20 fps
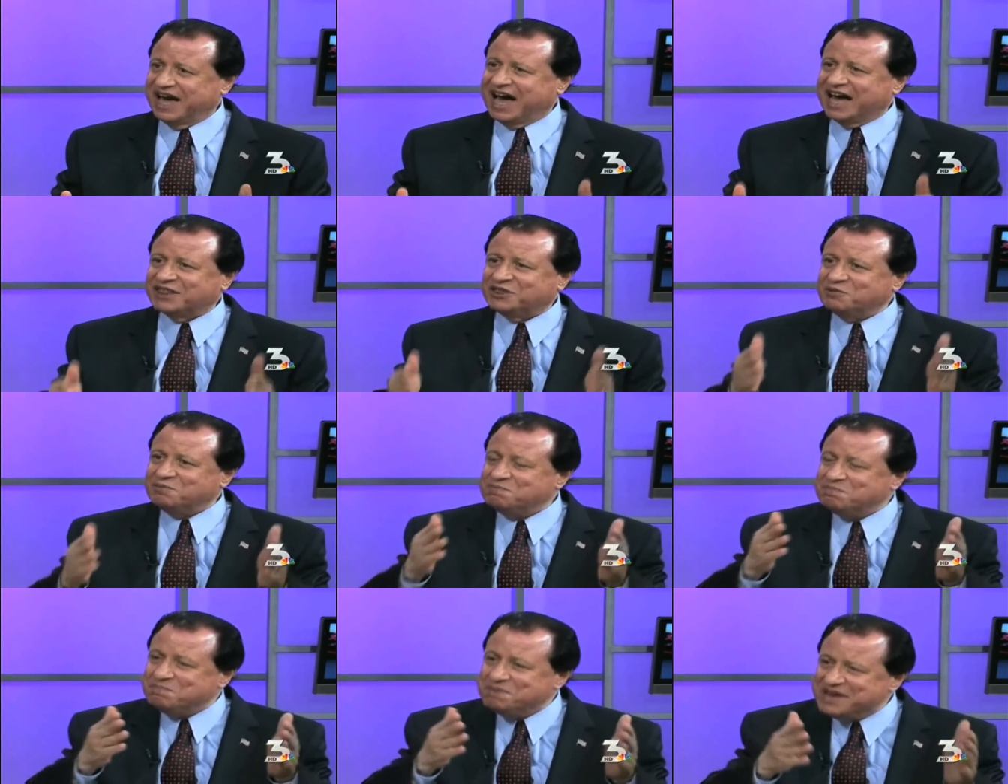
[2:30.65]
are
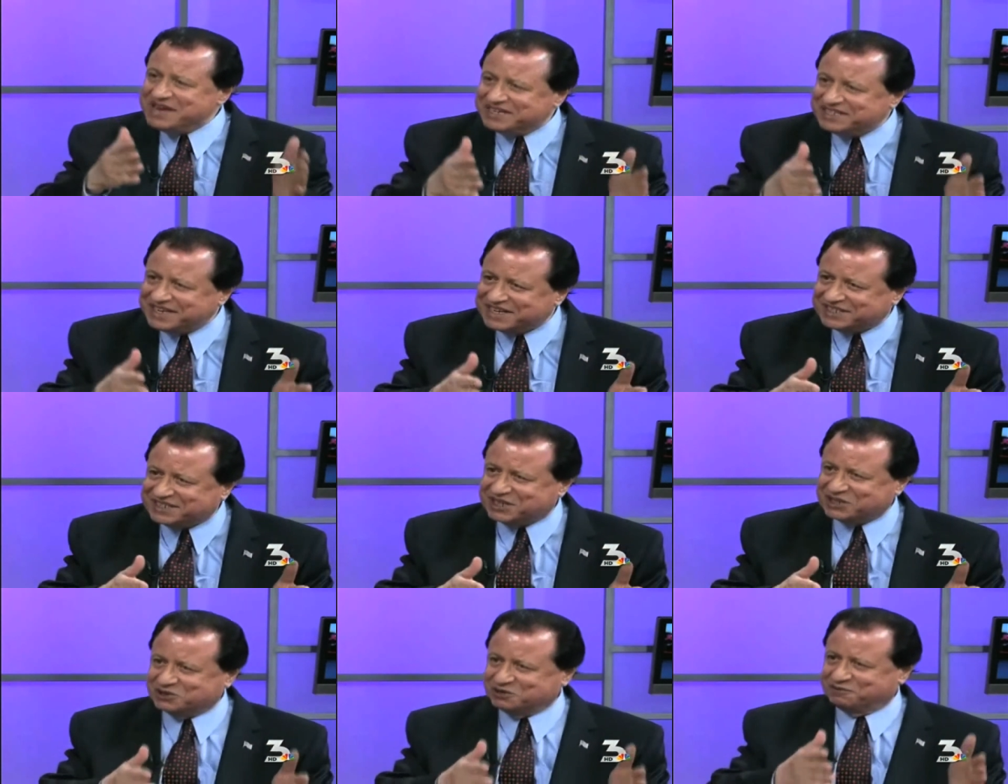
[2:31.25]
the
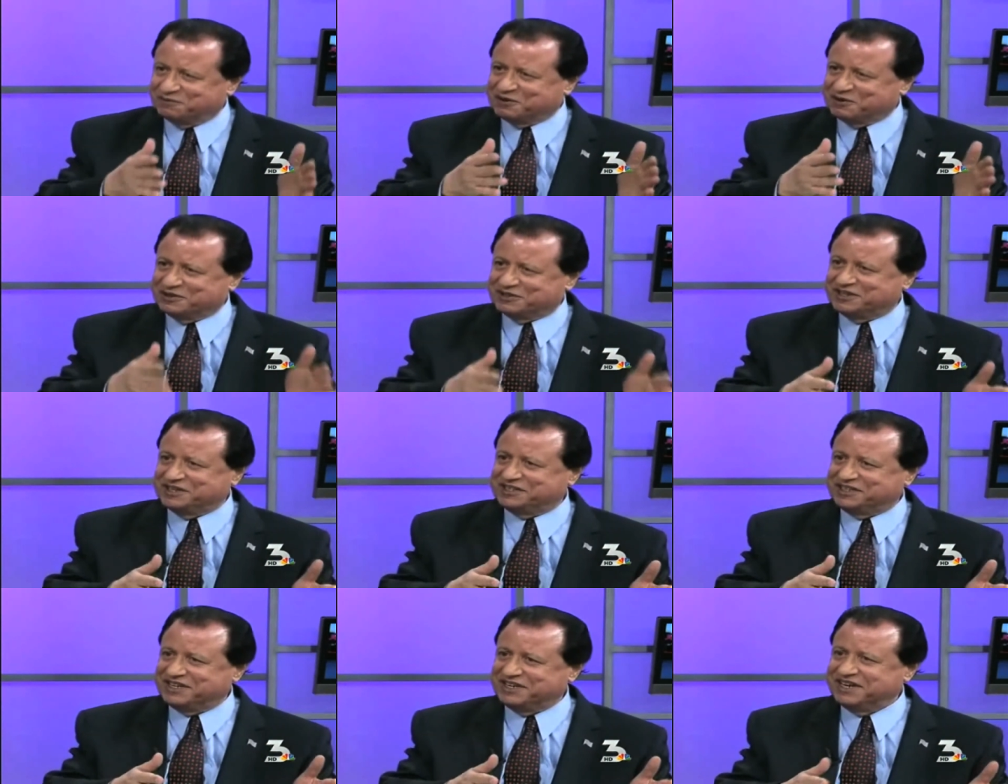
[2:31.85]
businesses of our
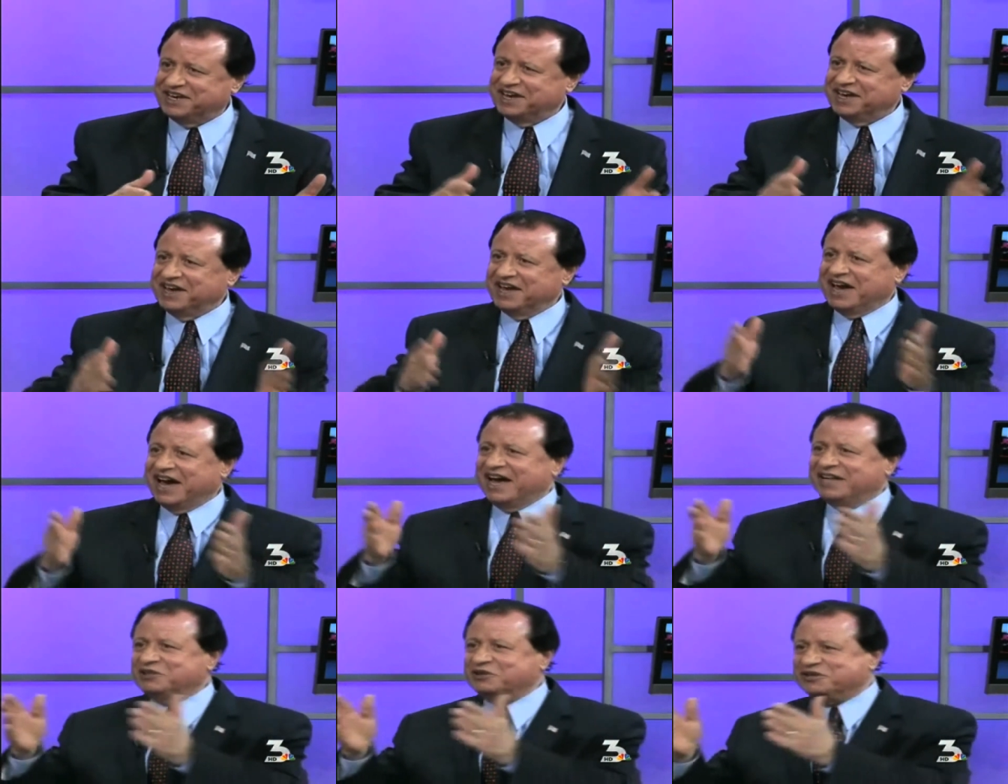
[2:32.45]
city
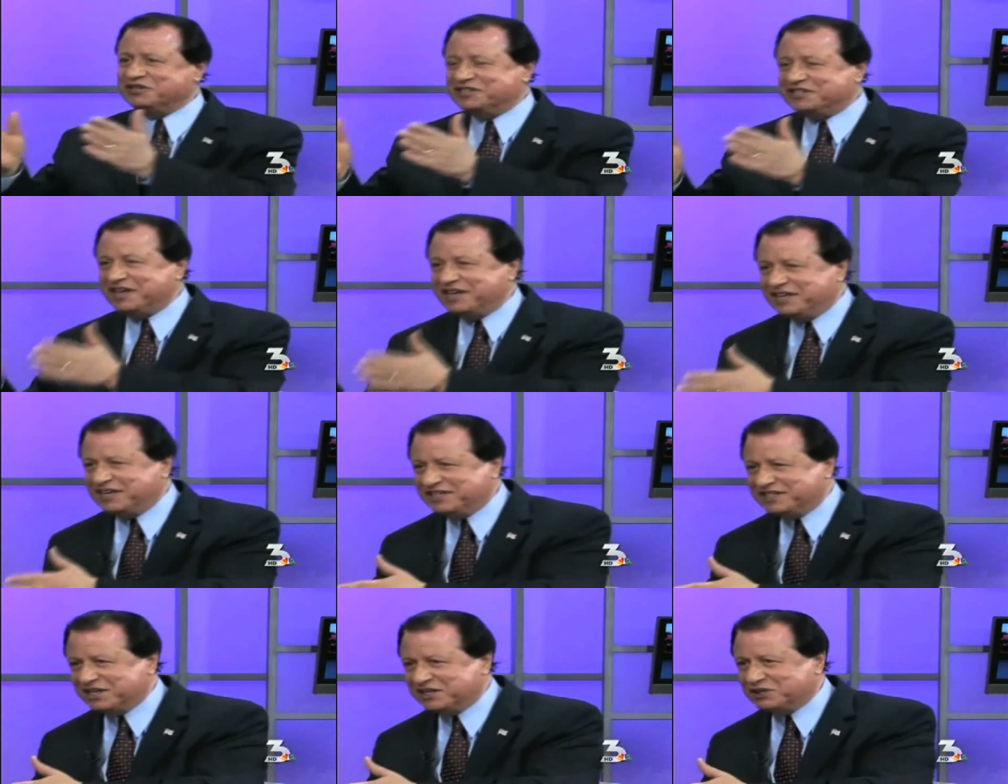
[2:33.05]
and the
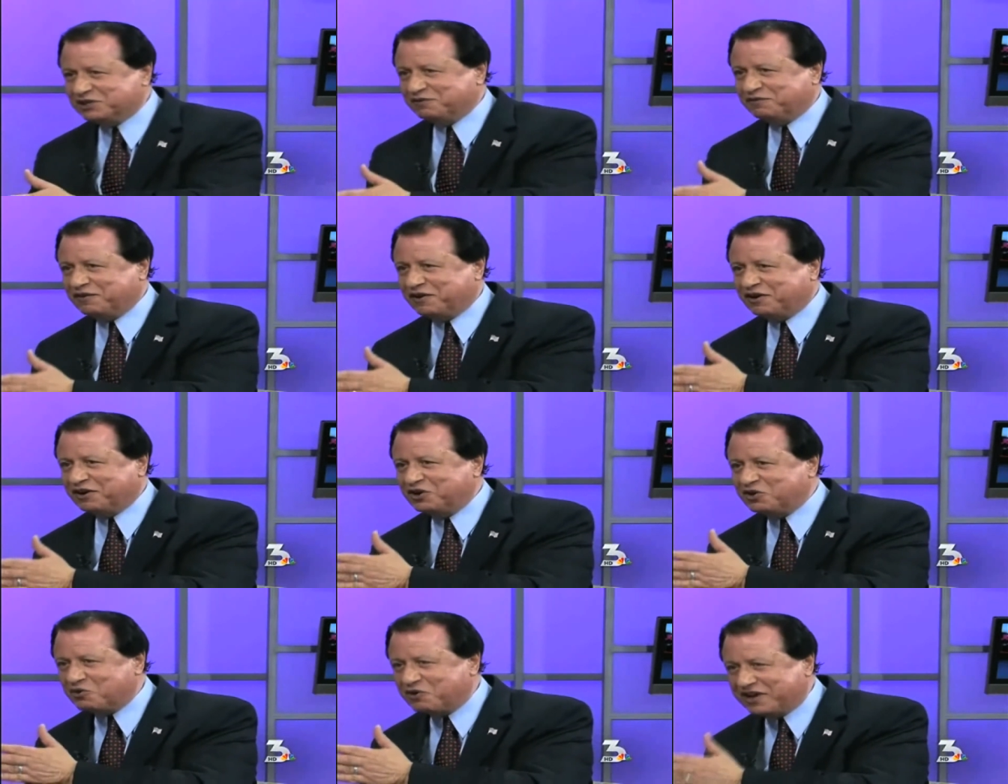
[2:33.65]
citizens of
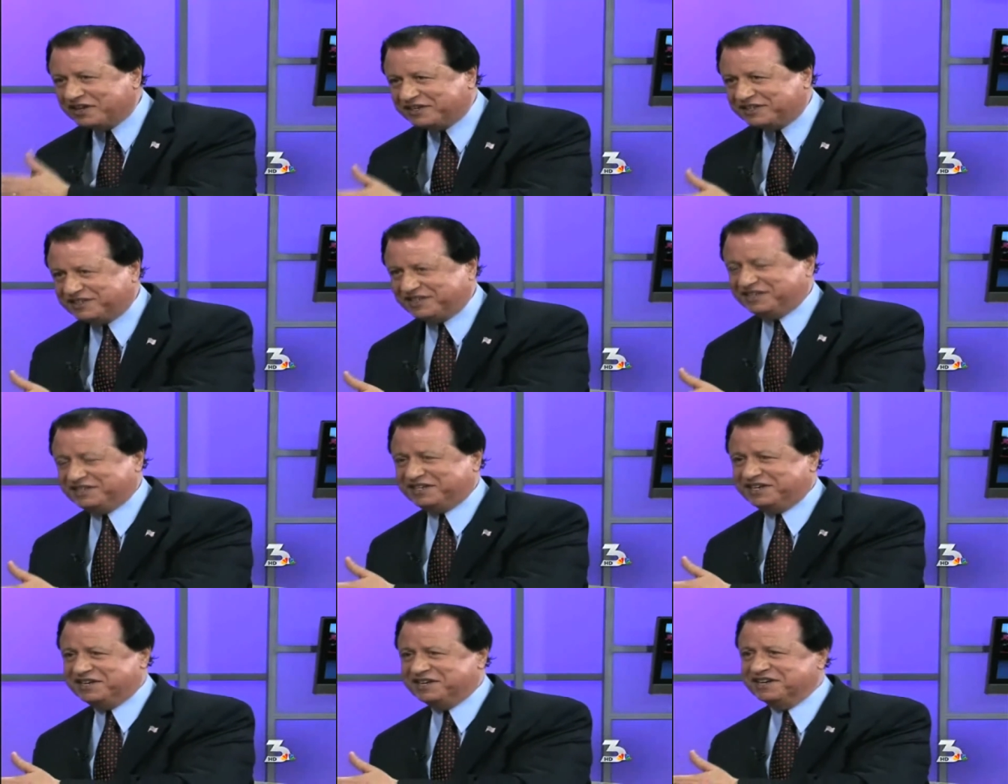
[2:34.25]
our great
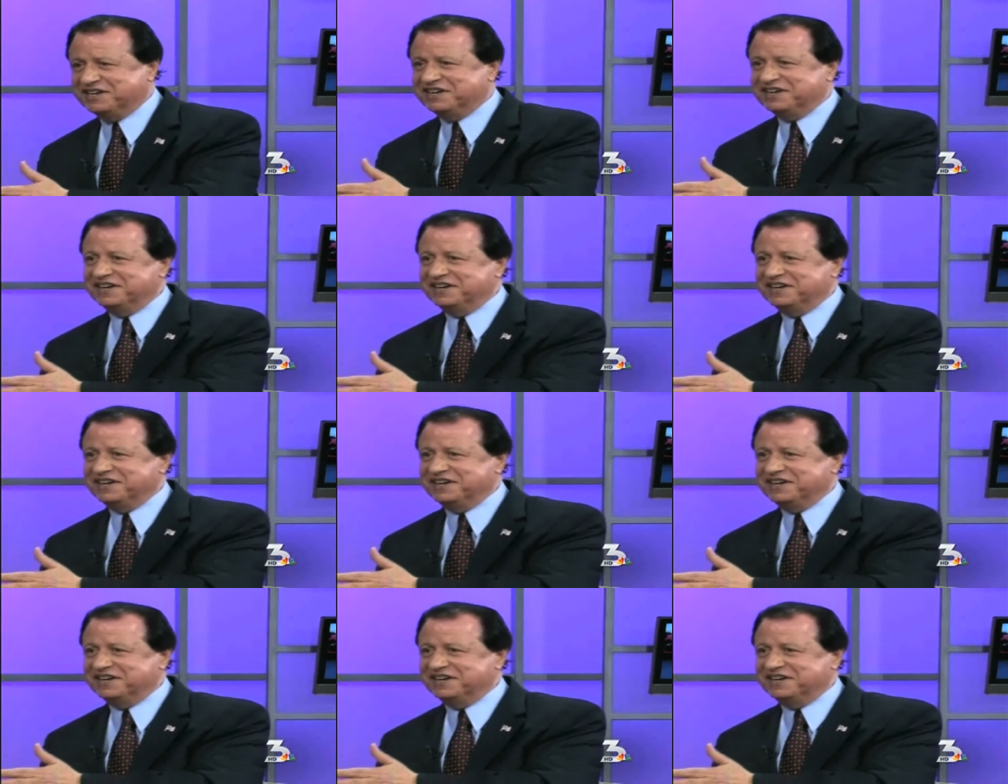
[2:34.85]
city.